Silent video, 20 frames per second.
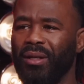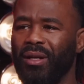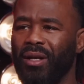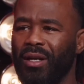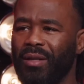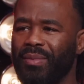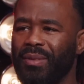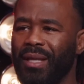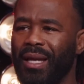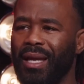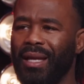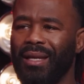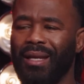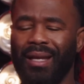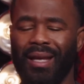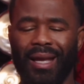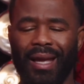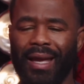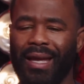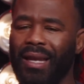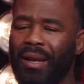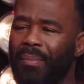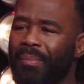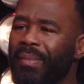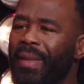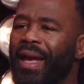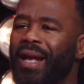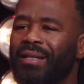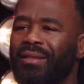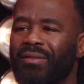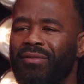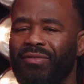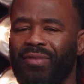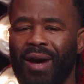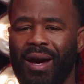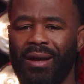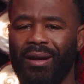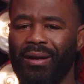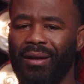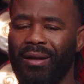You know what I'm saying? An amazing
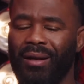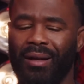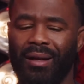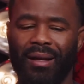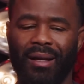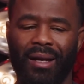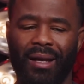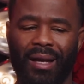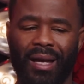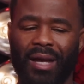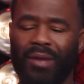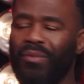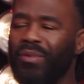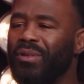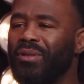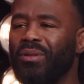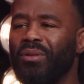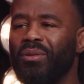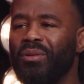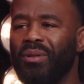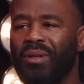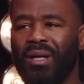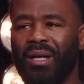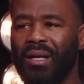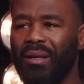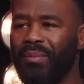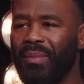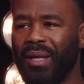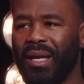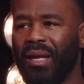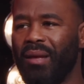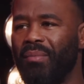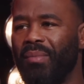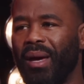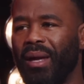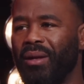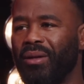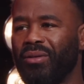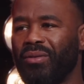fighter. Henry Cejudo couldn't be getting better